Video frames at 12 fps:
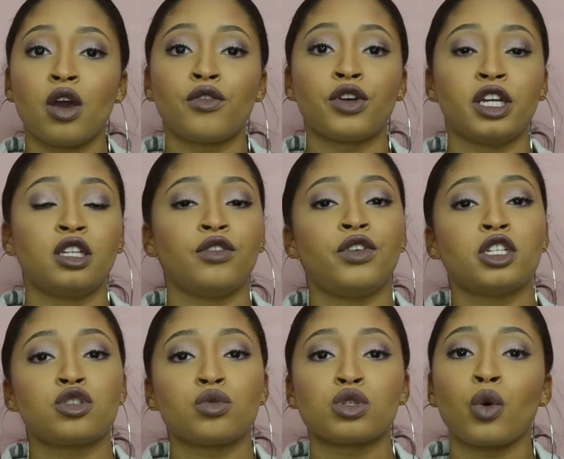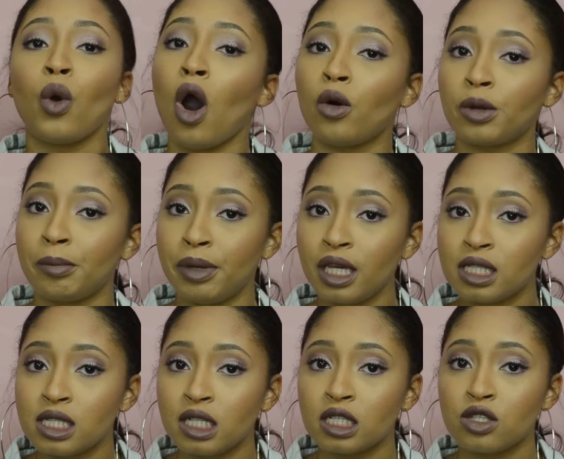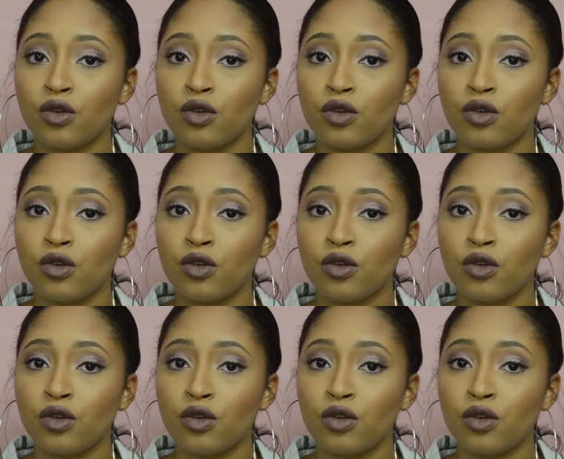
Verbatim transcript: for individuals who own a business,